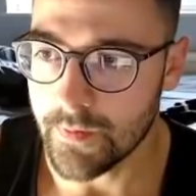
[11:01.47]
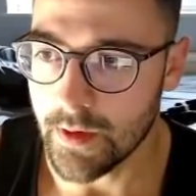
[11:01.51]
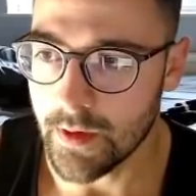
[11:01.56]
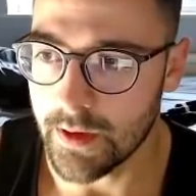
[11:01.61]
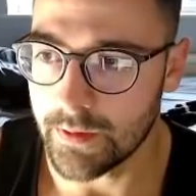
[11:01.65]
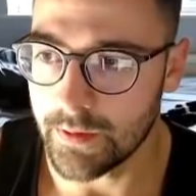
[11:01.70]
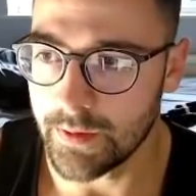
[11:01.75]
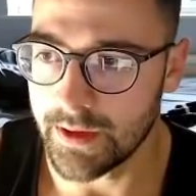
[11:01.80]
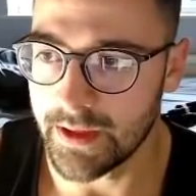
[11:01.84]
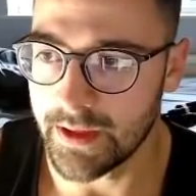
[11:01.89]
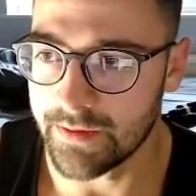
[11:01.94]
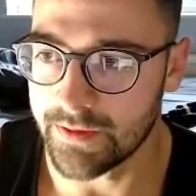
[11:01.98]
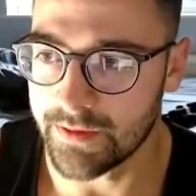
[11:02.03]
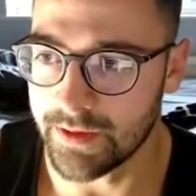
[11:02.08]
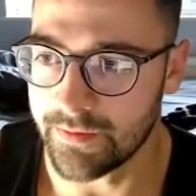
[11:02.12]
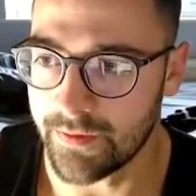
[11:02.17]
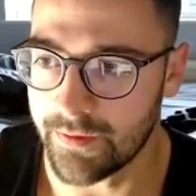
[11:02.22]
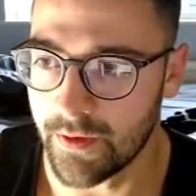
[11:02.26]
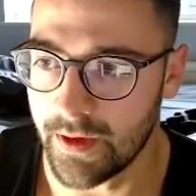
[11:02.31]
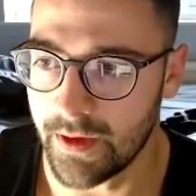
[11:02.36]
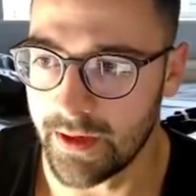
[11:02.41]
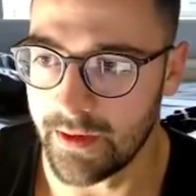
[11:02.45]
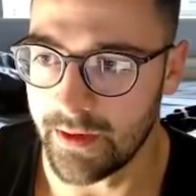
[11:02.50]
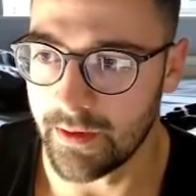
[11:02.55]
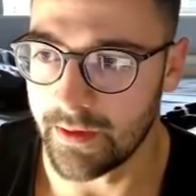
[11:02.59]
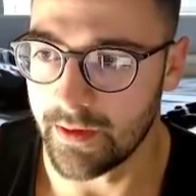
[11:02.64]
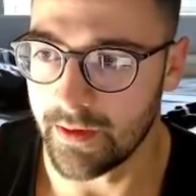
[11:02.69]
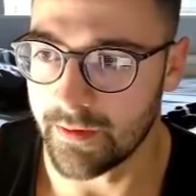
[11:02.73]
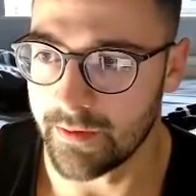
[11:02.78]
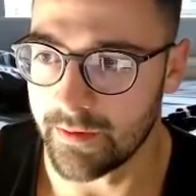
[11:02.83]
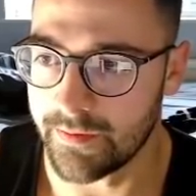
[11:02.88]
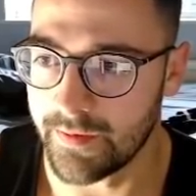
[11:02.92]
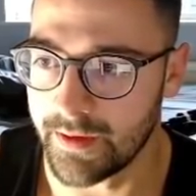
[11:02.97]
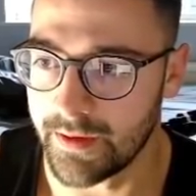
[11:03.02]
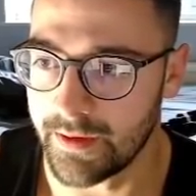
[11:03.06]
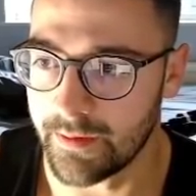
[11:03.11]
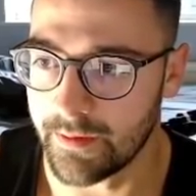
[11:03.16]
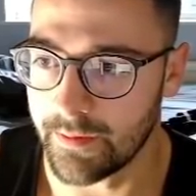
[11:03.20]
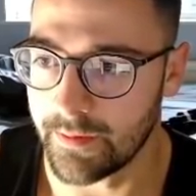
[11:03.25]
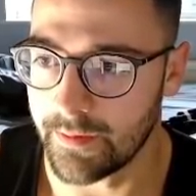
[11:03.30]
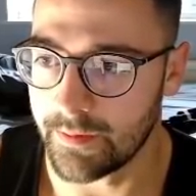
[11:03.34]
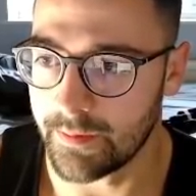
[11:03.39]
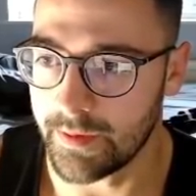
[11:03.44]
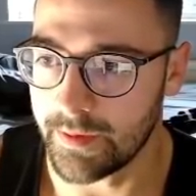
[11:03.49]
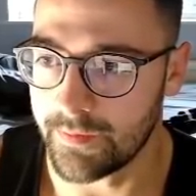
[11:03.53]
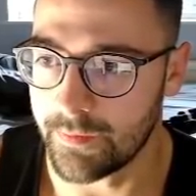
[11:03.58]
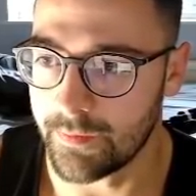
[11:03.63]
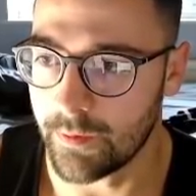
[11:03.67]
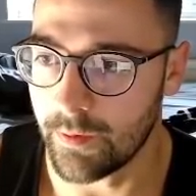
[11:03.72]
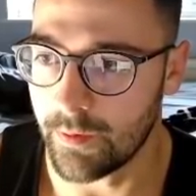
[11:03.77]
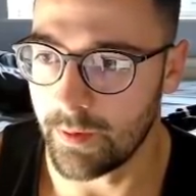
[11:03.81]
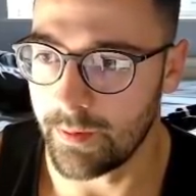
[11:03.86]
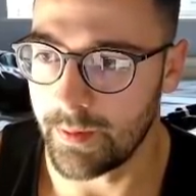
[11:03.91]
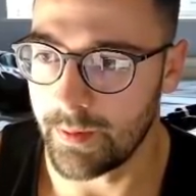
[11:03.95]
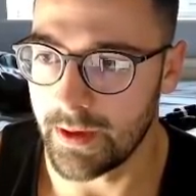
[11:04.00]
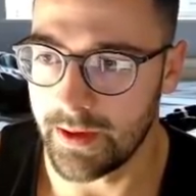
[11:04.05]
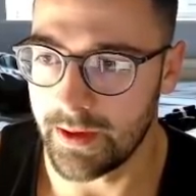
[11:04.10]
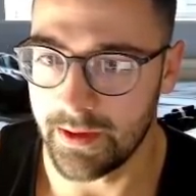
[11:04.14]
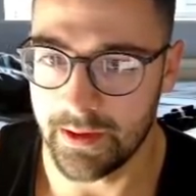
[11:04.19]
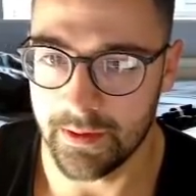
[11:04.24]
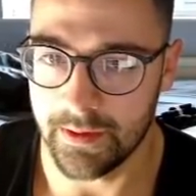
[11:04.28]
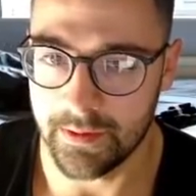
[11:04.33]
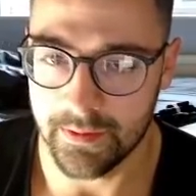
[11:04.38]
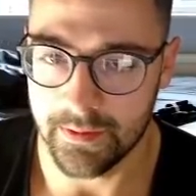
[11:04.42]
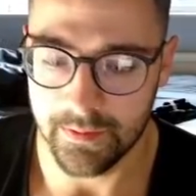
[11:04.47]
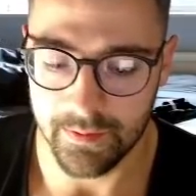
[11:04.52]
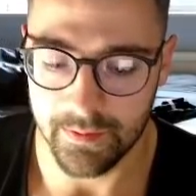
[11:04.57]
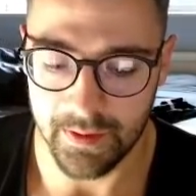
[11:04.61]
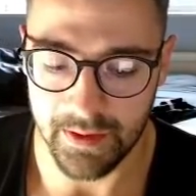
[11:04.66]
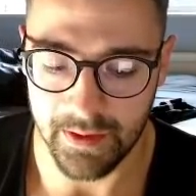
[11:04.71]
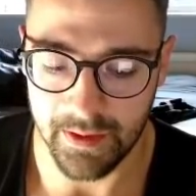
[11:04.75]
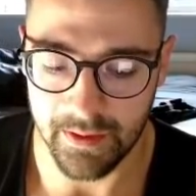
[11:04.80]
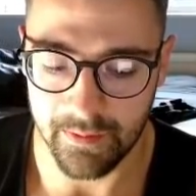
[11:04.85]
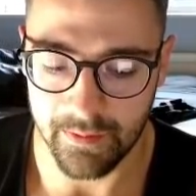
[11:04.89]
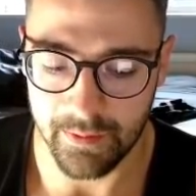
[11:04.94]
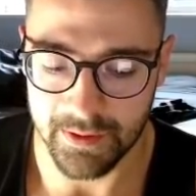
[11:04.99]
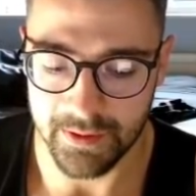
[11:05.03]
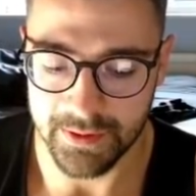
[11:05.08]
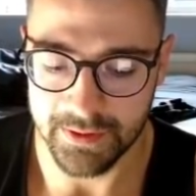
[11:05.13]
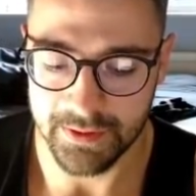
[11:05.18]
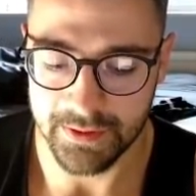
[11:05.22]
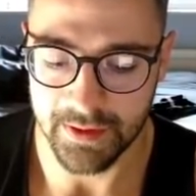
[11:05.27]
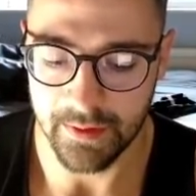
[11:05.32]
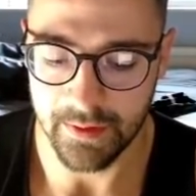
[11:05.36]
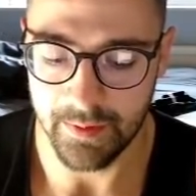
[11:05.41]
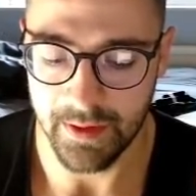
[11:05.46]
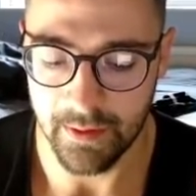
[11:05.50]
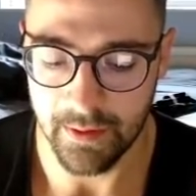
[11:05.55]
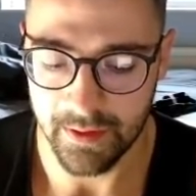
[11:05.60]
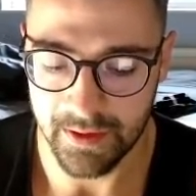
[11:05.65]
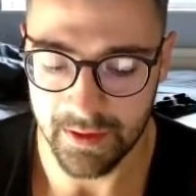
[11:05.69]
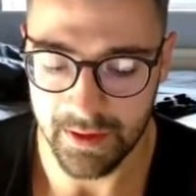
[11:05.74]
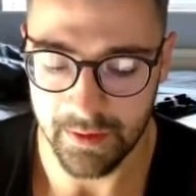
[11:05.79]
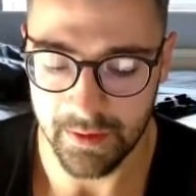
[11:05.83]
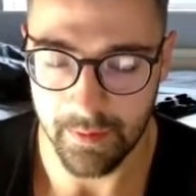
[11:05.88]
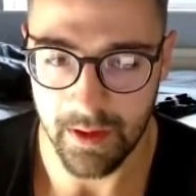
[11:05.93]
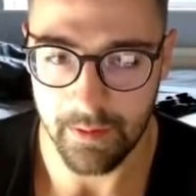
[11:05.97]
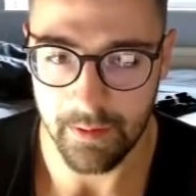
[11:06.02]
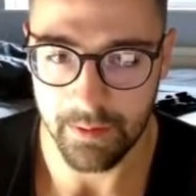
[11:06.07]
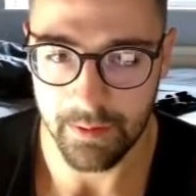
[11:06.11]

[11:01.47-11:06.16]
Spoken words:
we're going to have to define another thing before we play here, which is going to be our key map.